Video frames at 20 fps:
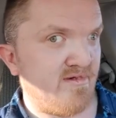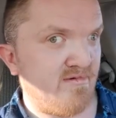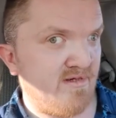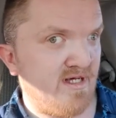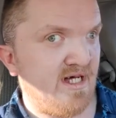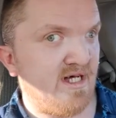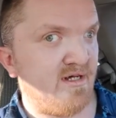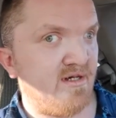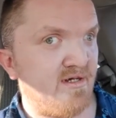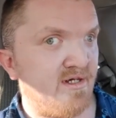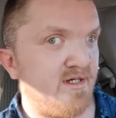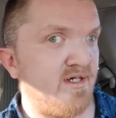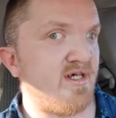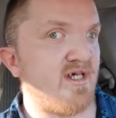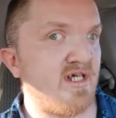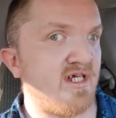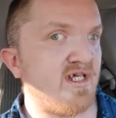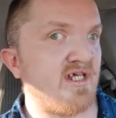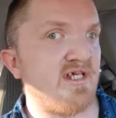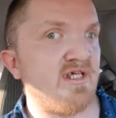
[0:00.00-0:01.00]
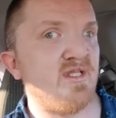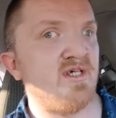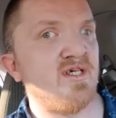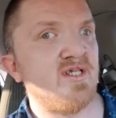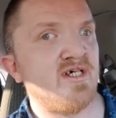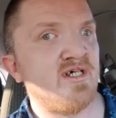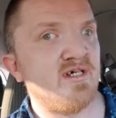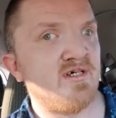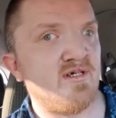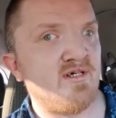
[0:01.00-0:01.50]
had a good engine
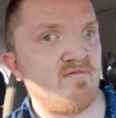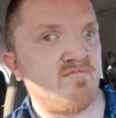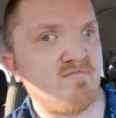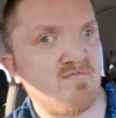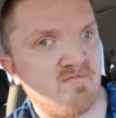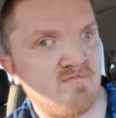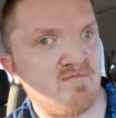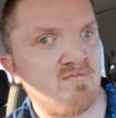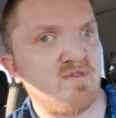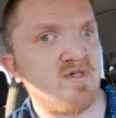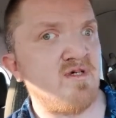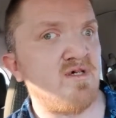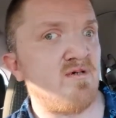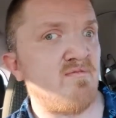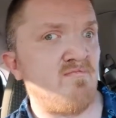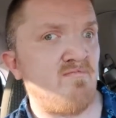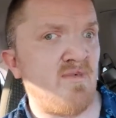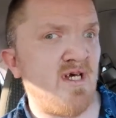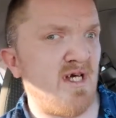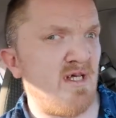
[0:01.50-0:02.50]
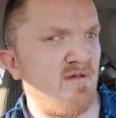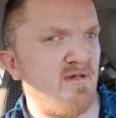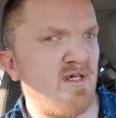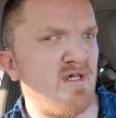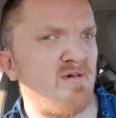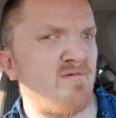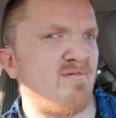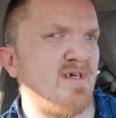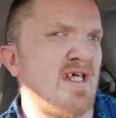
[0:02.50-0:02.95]
in it,